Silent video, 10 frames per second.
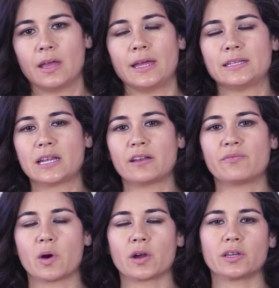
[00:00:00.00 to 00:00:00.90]
Instead of
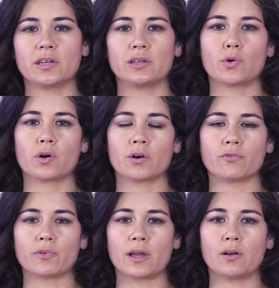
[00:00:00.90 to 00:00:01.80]
marking your
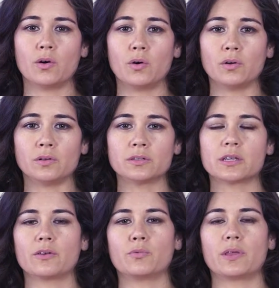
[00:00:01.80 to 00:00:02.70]
rail holes
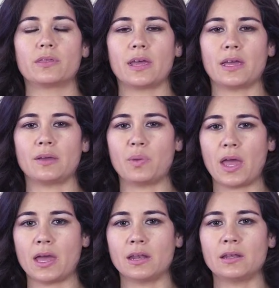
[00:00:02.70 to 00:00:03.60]
with a
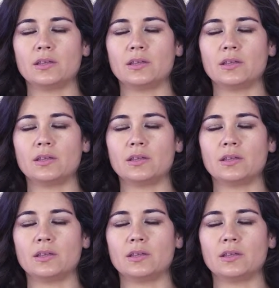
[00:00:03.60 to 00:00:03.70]
pen,